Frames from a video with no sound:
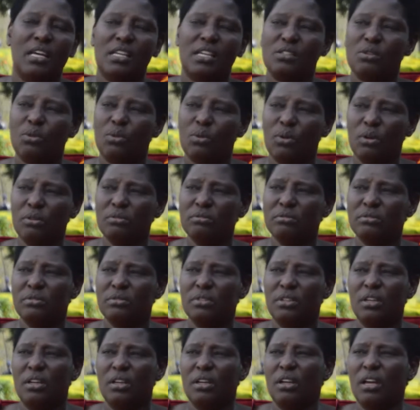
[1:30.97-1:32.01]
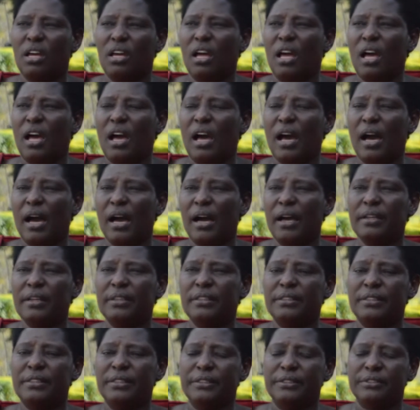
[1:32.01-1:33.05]
has grown.
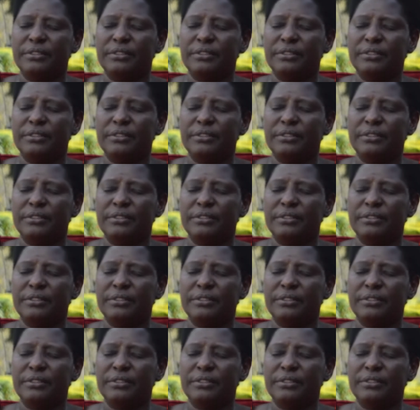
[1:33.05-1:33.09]
And